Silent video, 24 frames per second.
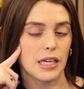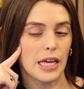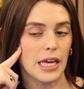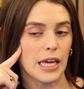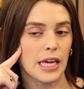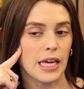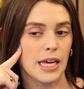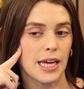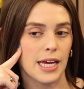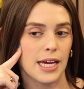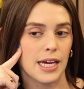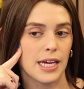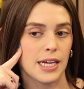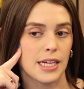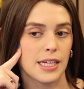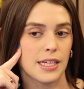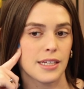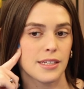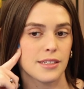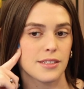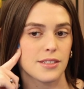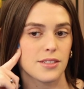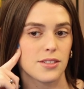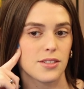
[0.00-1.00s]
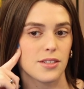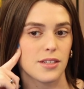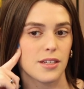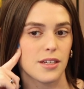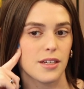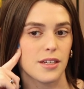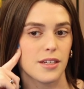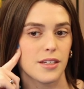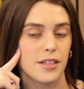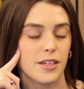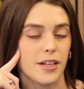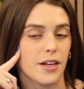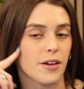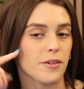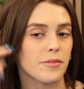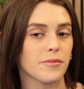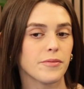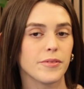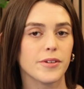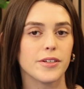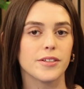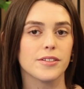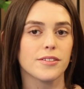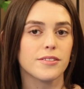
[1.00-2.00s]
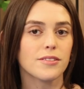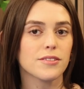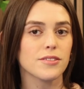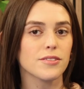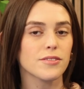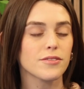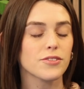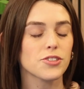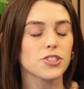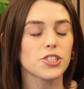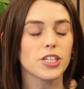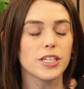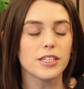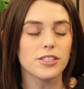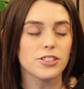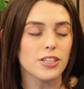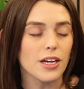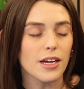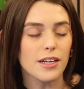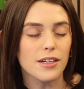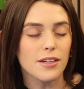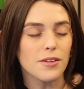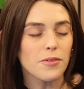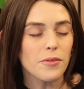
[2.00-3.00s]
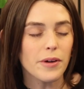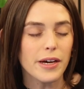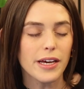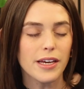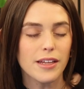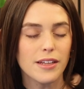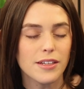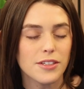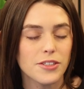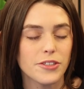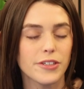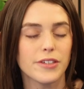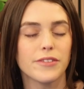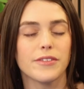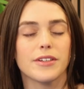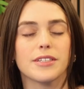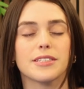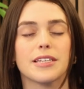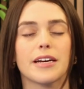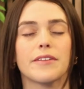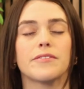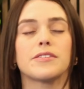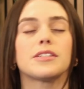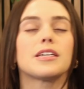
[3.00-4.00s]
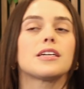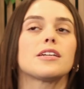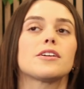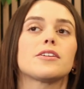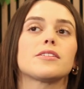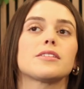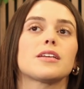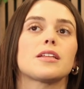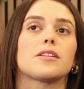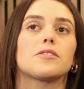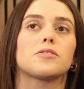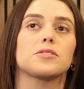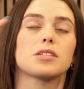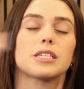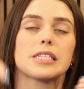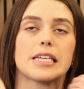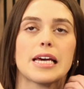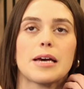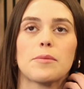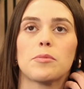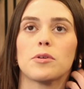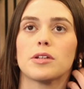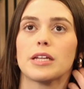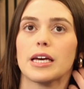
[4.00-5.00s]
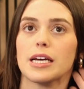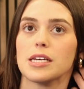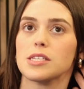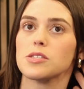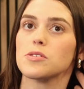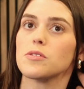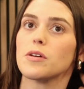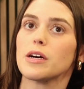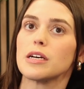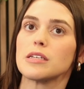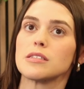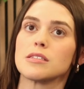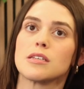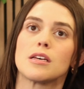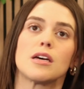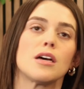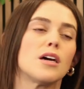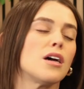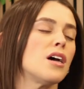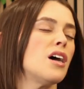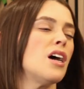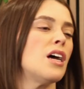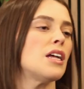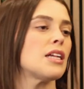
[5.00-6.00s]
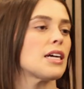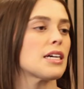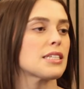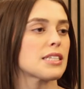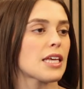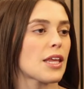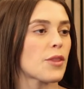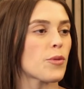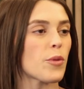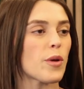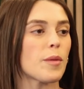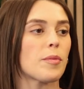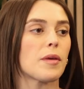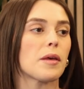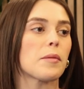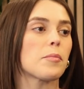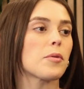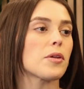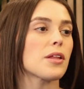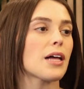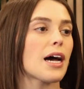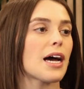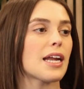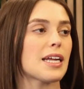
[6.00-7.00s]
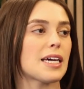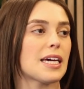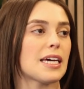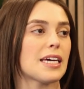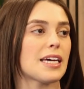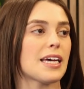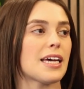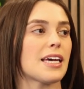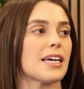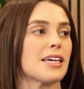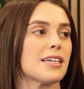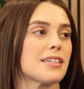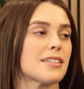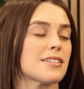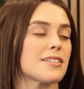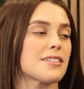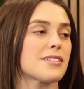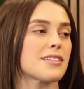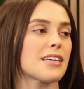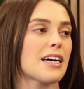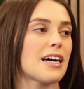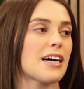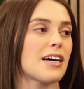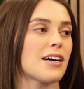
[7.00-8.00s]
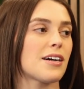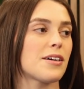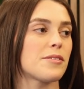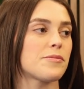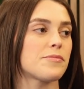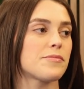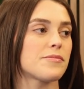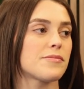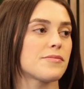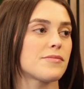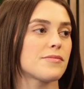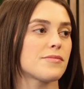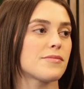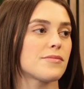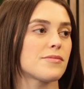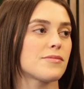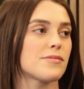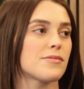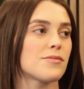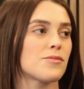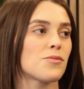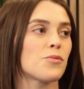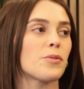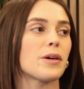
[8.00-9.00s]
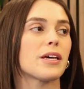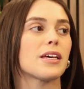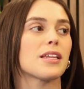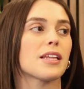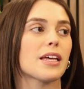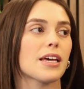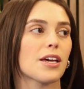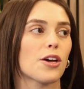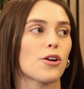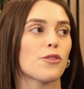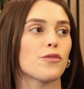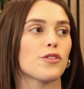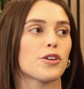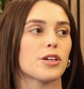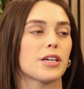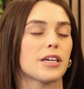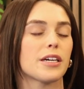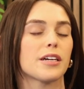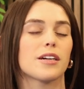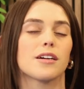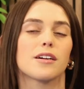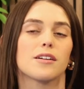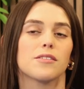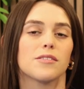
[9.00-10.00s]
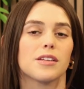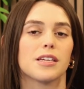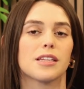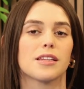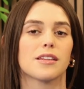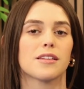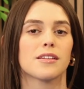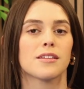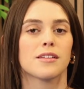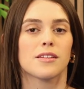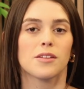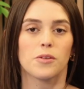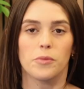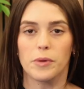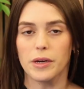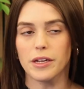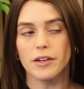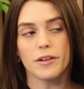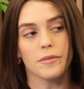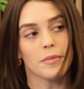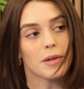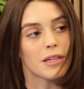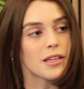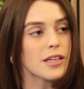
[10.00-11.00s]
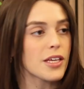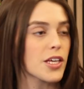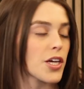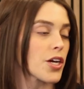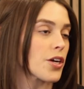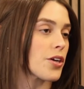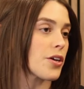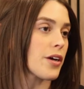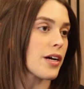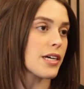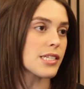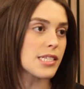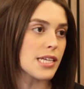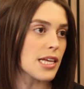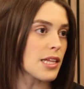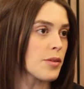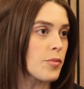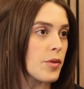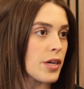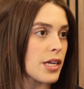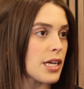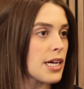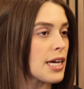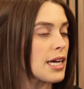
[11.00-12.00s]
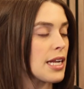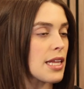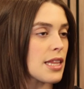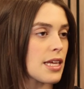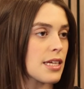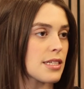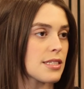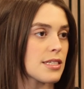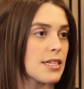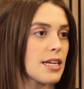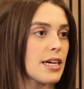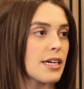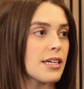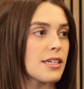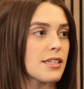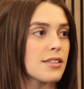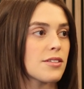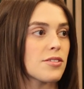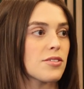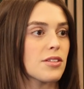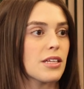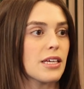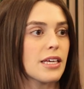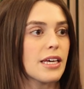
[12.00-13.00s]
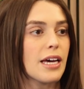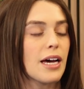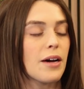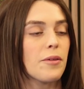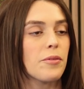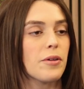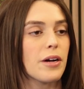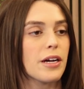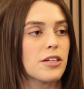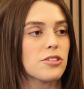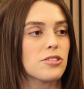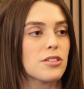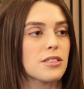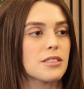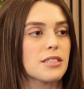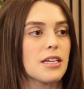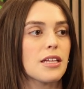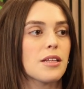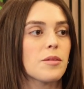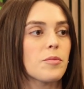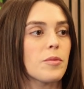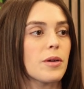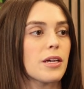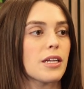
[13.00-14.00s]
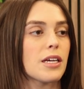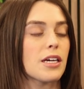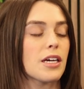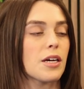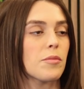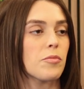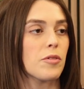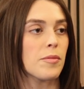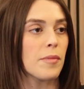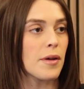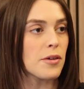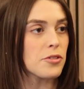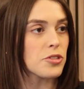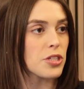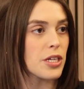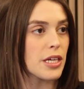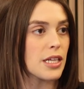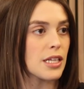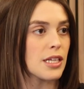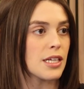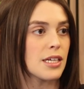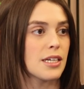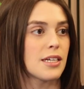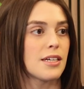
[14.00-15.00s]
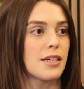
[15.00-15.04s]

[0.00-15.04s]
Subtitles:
And, we're just chit-chatting away, the two of us having dinner, and then there's a table next to us. It has like 3 people at it, and we like overhear like the waiter being like, "Are you guys celebrating anything tonight?" And they're like, "Yeah, we're actually celebrating a promotion.